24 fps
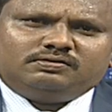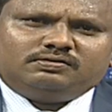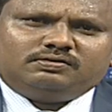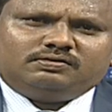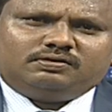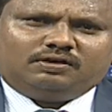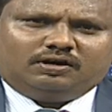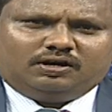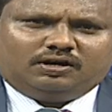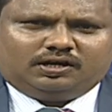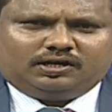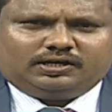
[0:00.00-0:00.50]

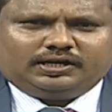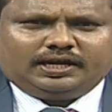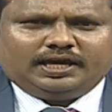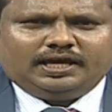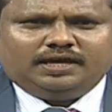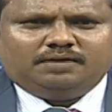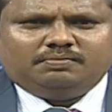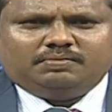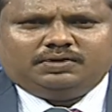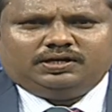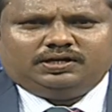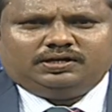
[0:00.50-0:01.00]
or
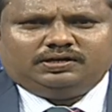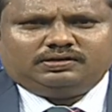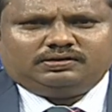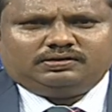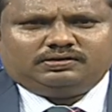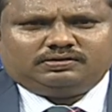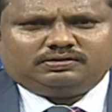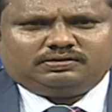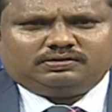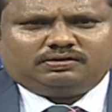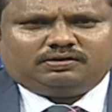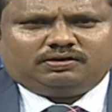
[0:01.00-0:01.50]
timer
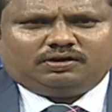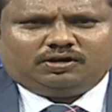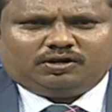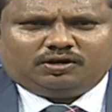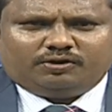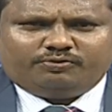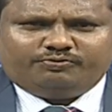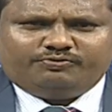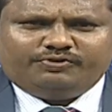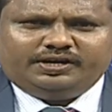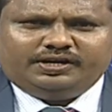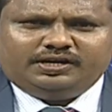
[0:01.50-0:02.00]
or
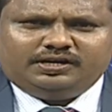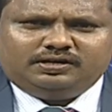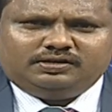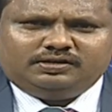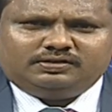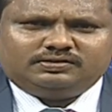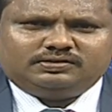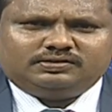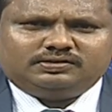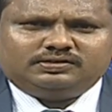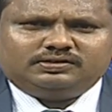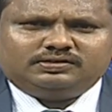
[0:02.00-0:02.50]
wind,
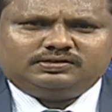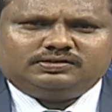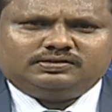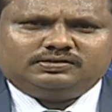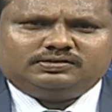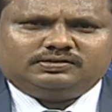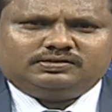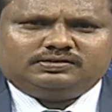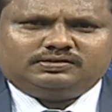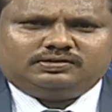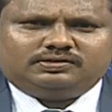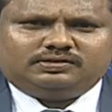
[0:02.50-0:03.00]

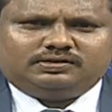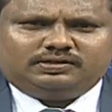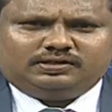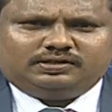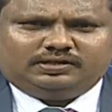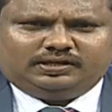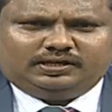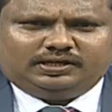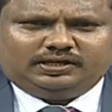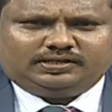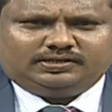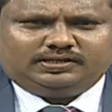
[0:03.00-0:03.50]

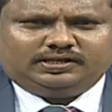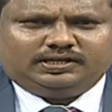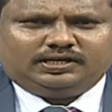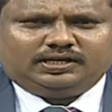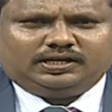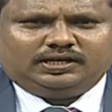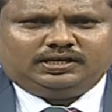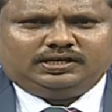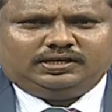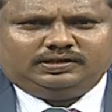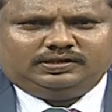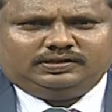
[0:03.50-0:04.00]

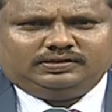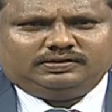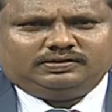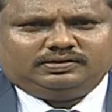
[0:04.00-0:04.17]
etc.